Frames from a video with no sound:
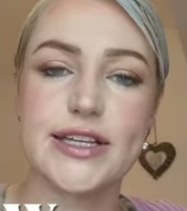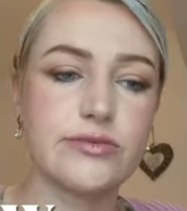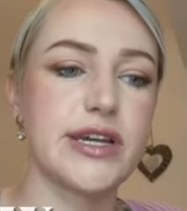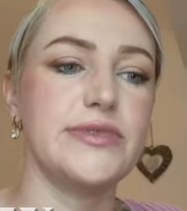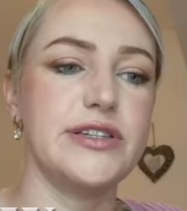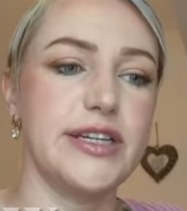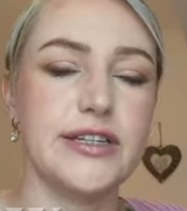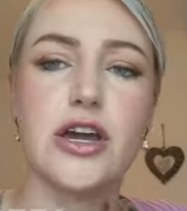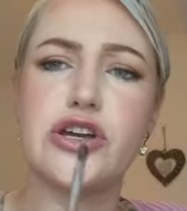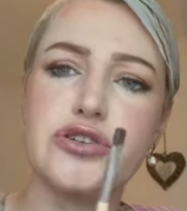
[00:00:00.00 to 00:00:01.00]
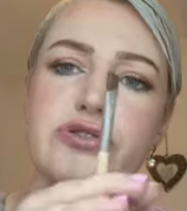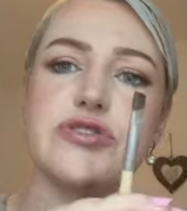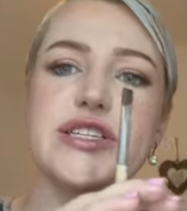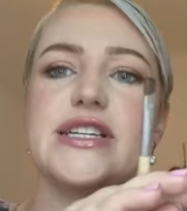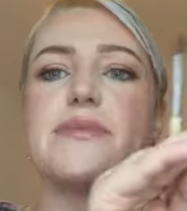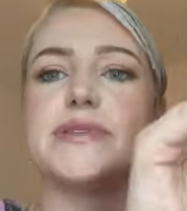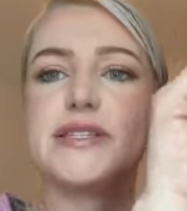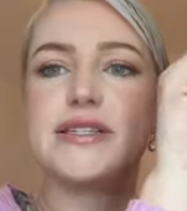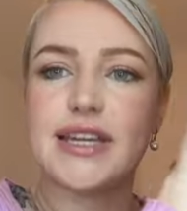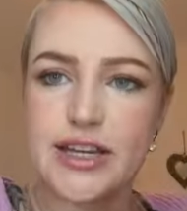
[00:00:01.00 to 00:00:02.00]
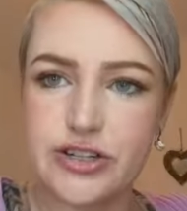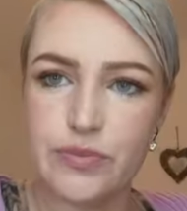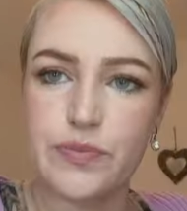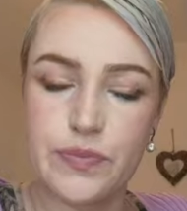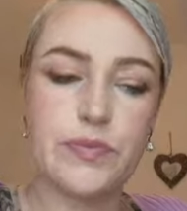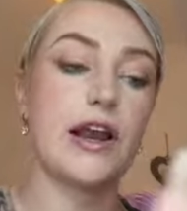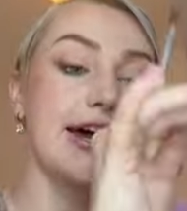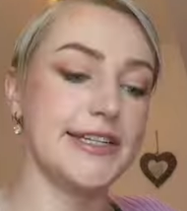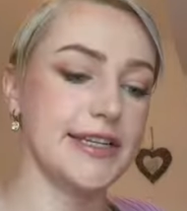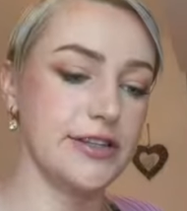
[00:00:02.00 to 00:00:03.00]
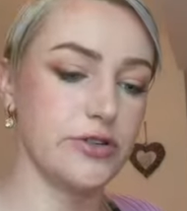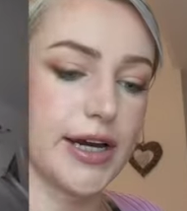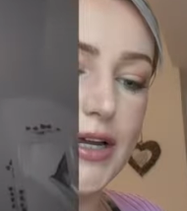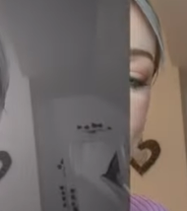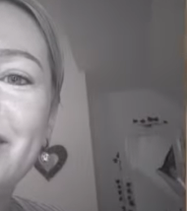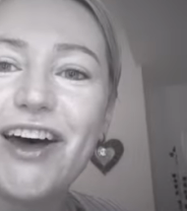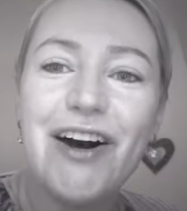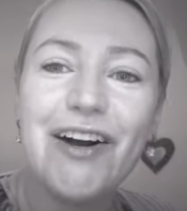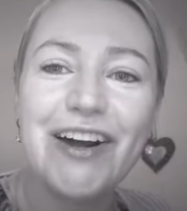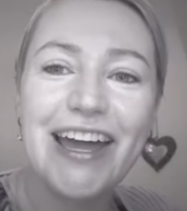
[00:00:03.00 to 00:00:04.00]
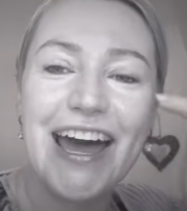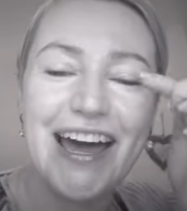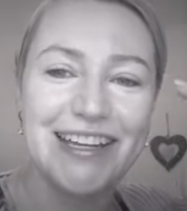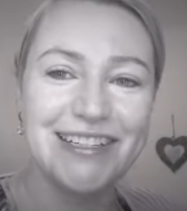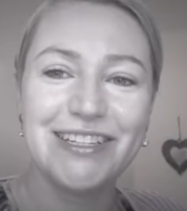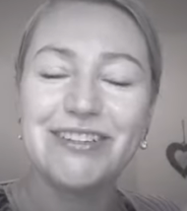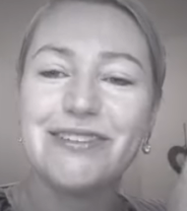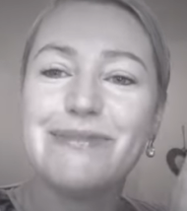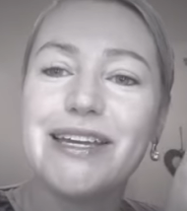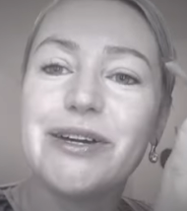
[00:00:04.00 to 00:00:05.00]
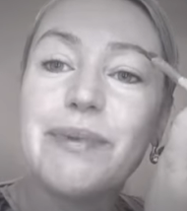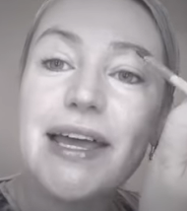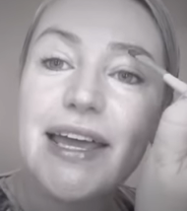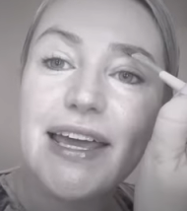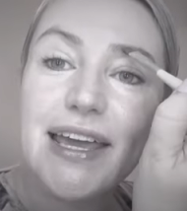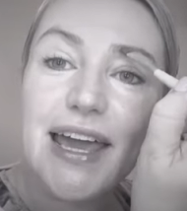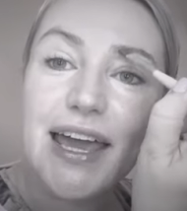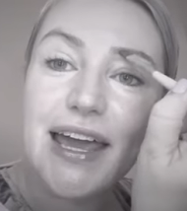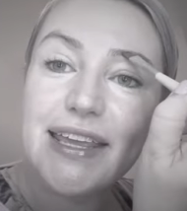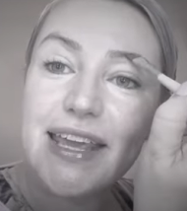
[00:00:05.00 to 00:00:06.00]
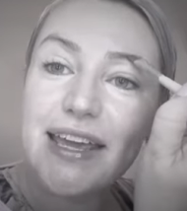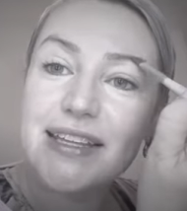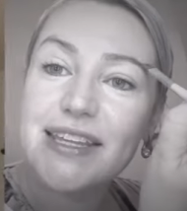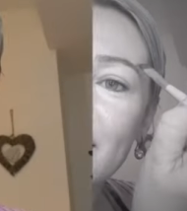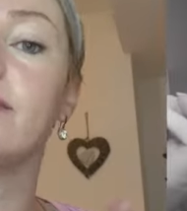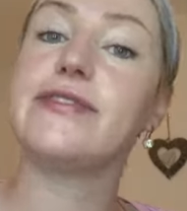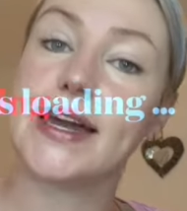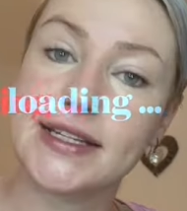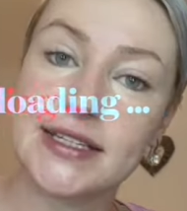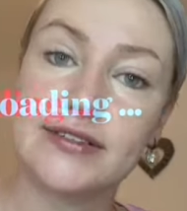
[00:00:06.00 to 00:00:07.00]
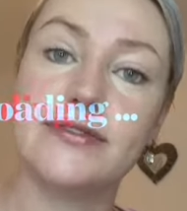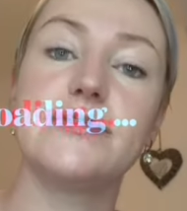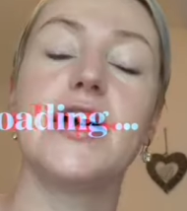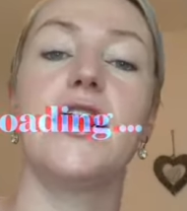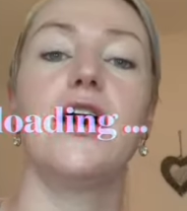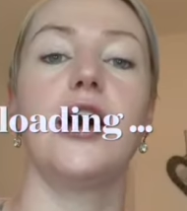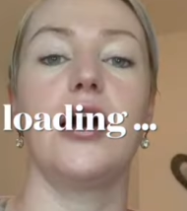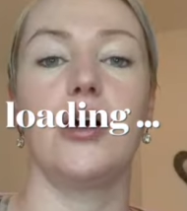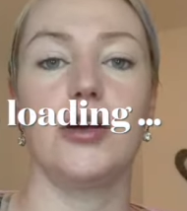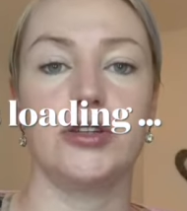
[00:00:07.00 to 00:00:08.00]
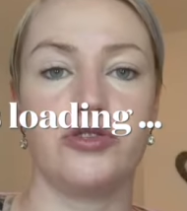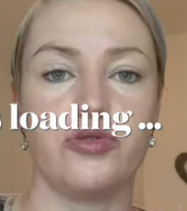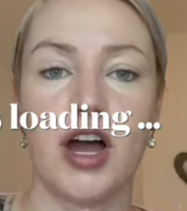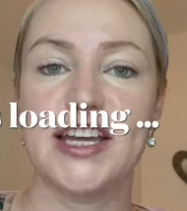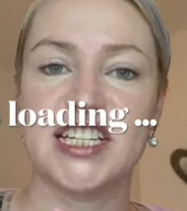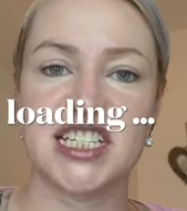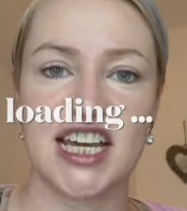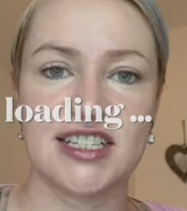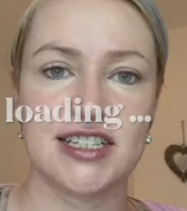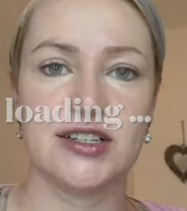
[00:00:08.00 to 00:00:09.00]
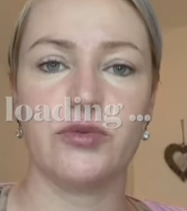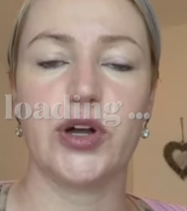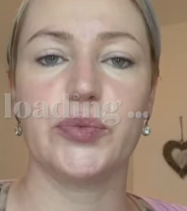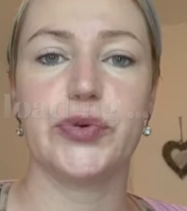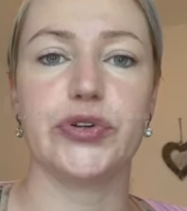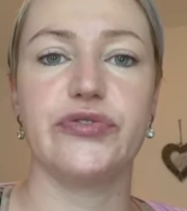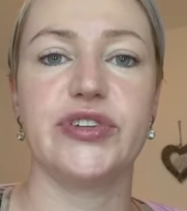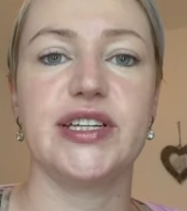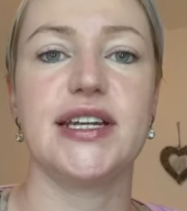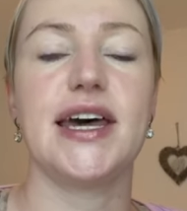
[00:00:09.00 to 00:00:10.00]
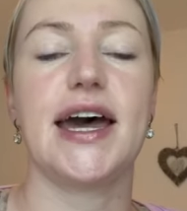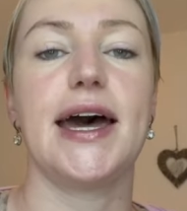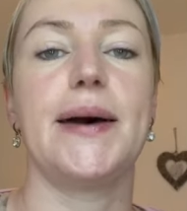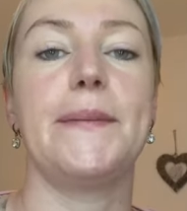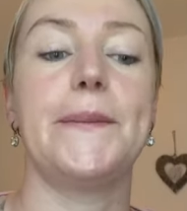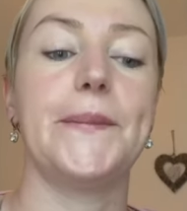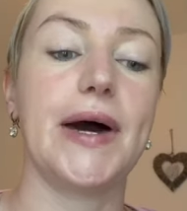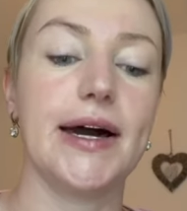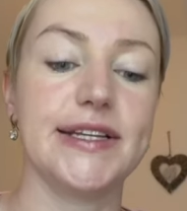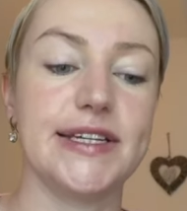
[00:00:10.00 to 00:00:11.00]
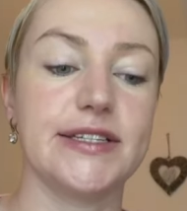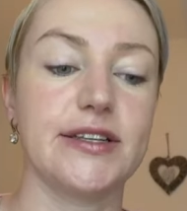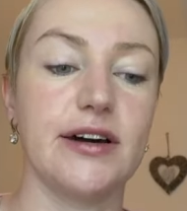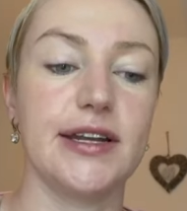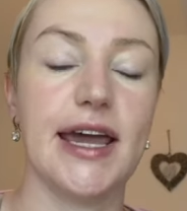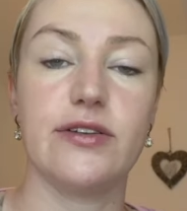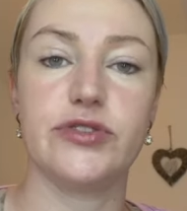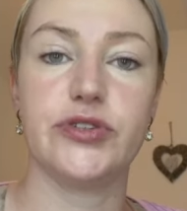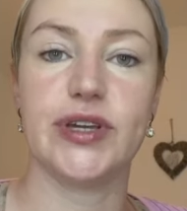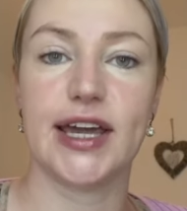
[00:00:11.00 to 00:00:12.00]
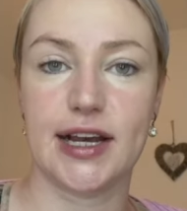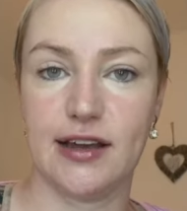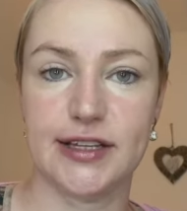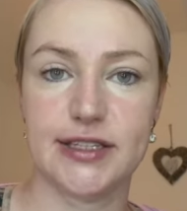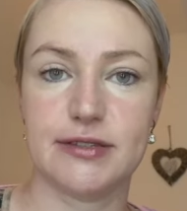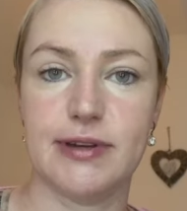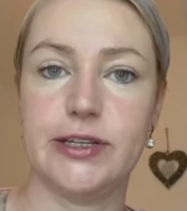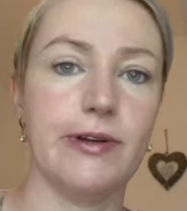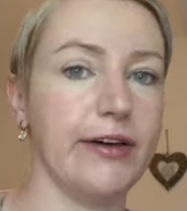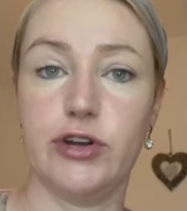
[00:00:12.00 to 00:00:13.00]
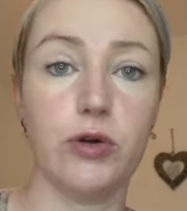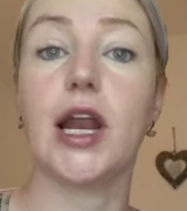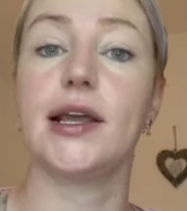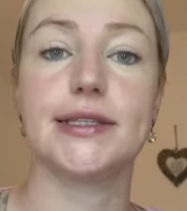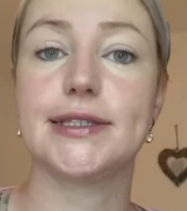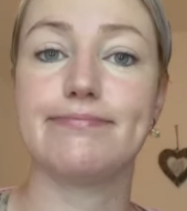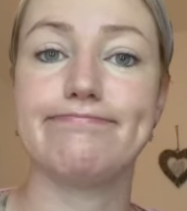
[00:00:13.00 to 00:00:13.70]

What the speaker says: Sometimes you need 2 or 3 steps to get your client in the door. Hard to talk and do your makeup. The effective, tried and tested and well proven ideas on how to get clients when you have no clients.